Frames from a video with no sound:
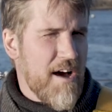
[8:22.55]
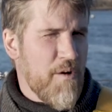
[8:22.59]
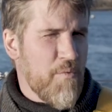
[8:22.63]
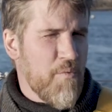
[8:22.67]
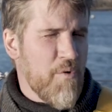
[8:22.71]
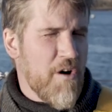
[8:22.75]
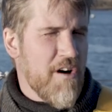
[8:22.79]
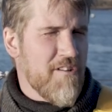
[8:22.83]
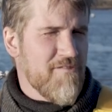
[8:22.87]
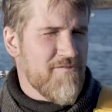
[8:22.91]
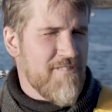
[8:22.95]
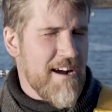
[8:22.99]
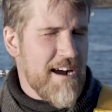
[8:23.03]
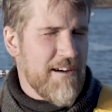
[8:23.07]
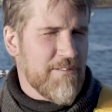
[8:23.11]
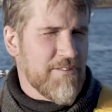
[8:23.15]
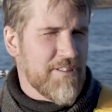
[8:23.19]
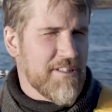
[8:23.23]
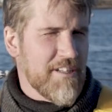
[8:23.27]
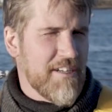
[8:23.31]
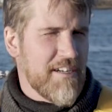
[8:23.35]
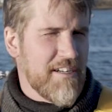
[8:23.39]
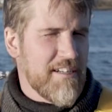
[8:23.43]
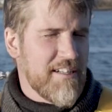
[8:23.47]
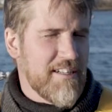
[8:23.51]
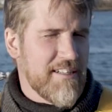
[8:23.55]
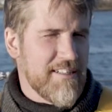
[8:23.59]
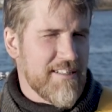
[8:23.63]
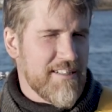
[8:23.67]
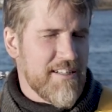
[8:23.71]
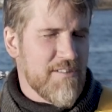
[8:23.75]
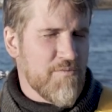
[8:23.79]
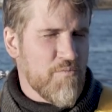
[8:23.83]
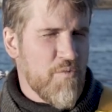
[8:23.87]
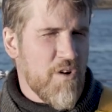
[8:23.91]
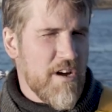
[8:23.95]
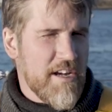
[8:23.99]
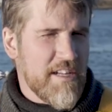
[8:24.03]
what a round turn is
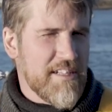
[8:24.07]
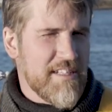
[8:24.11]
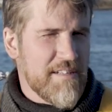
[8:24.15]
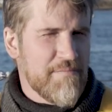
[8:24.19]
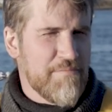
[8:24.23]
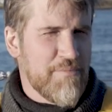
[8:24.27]
and why it's